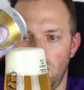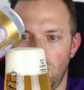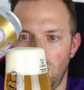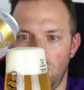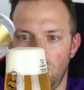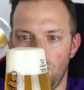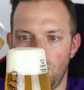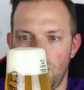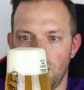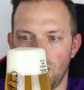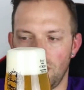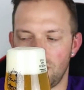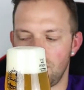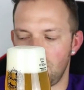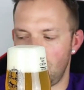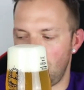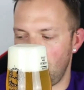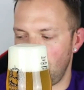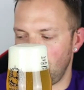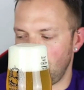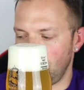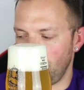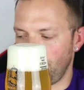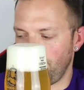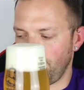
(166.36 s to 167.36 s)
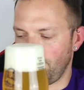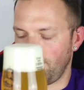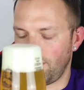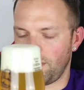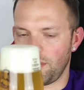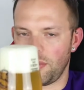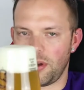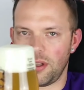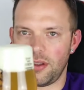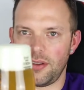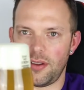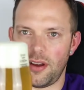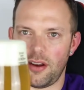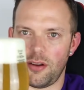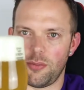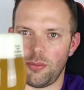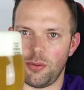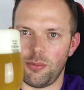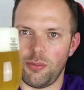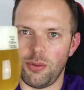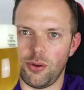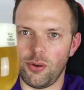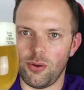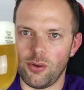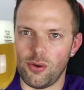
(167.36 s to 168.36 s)
humongous head from my terrible
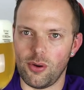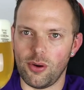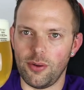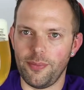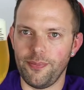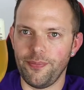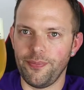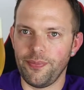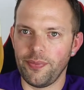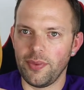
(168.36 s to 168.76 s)
paw.